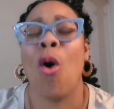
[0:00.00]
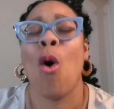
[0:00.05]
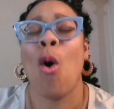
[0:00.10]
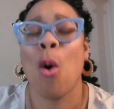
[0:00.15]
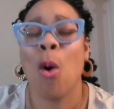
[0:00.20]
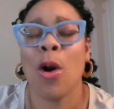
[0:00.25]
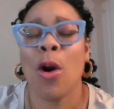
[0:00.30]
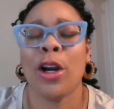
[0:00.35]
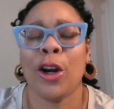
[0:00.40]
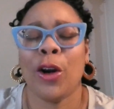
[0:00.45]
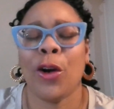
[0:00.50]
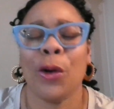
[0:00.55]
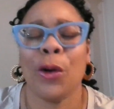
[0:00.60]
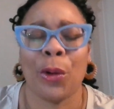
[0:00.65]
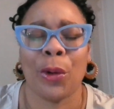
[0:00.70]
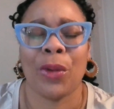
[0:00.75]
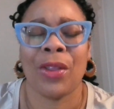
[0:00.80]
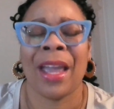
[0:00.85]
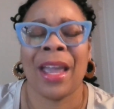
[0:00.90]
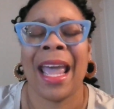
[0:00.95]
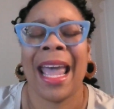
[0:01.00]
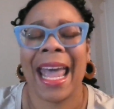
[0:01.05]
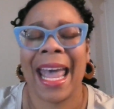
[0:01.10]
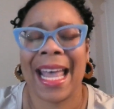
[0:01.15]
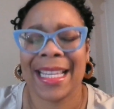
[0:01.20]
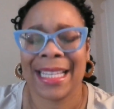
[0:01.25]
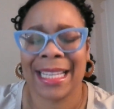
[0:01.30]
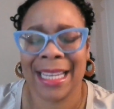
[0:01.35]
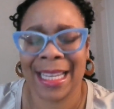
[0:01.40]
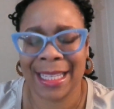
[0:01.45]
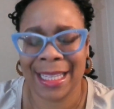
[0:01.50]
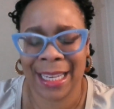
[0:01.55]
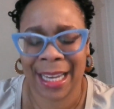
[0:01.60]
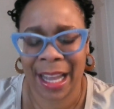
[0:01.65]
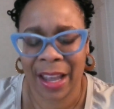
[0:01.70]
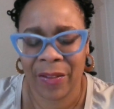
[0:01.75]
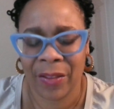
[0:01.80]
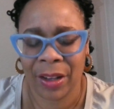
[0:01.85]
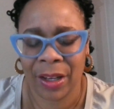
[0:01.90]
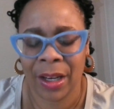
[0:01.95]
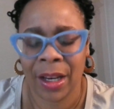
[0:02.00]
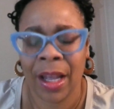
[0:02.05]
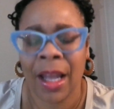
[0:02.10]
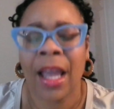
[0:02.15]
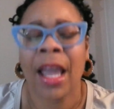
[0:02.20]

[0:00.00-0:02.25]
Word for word: on earth as it is in heaven.